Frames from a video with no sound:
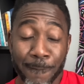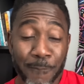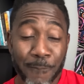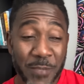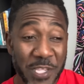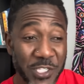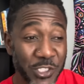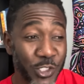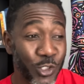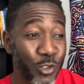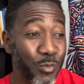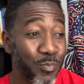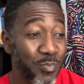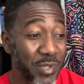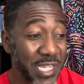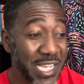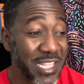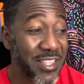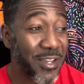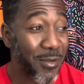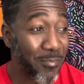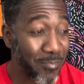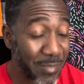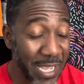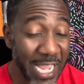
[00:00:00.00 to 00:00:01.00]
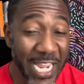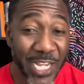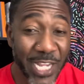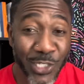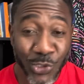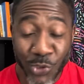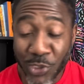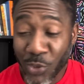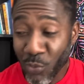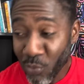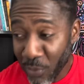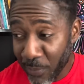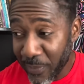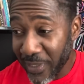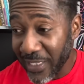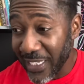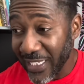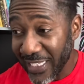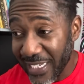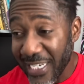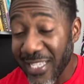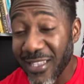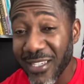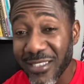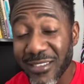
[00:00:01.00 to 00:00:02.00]
He's going to be the man to the woman that
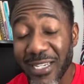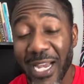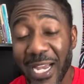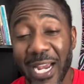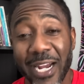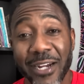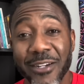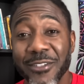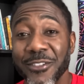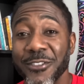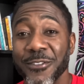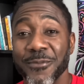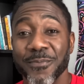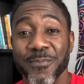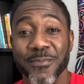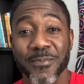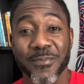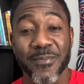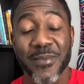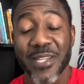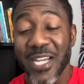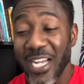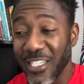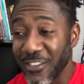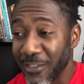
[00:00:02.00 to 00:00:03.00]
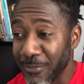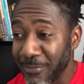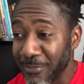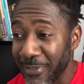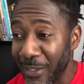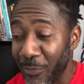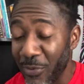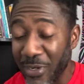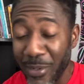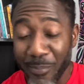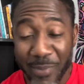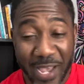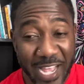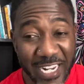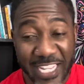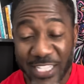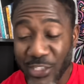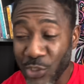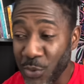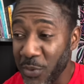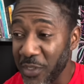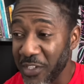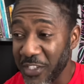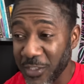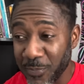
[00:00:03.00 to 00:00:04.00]
he desires. And sometimes when a man ain't
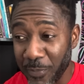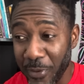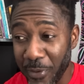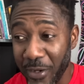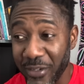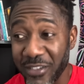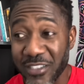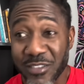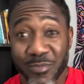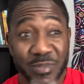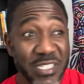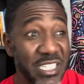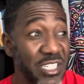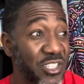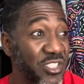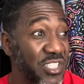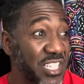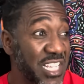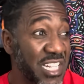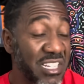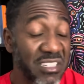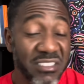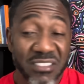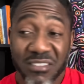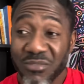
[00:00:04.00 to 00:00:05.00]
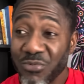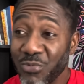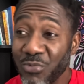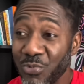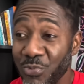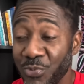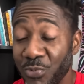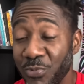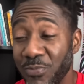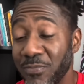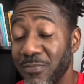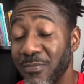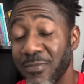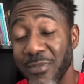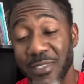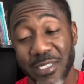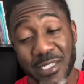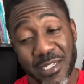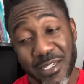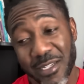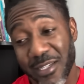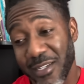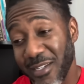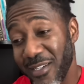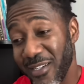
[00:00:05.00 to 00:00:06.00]
doing his part is because he doesn't
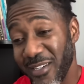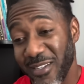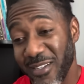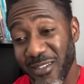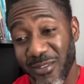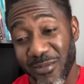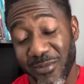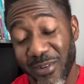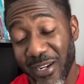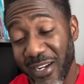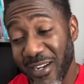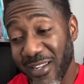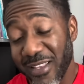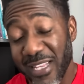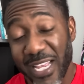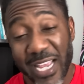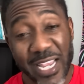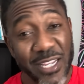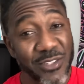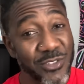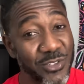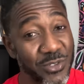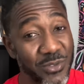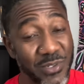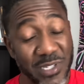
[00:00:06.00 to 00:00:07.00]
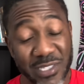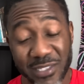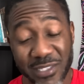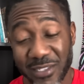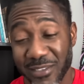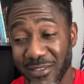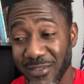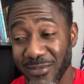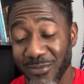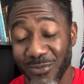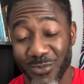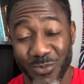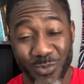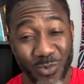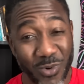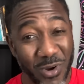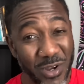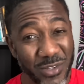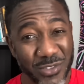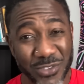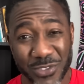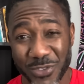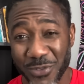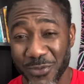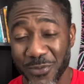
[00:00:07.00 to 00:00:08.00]
recognize you. He doesn't
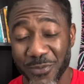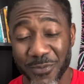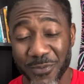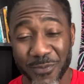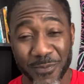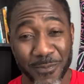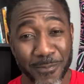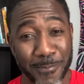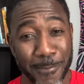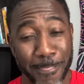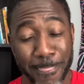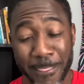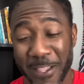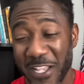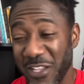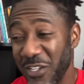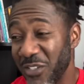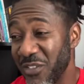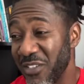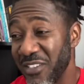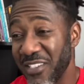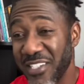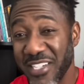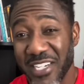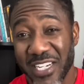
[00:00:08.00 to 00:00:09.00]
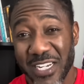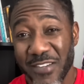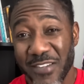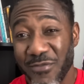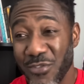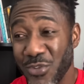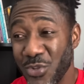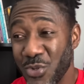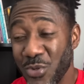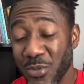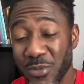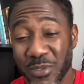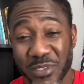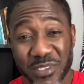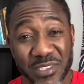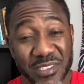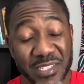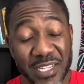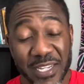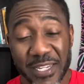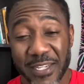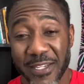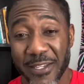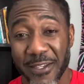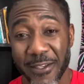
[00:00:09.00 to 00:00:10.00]
want you. He doesn't care if you go or stay.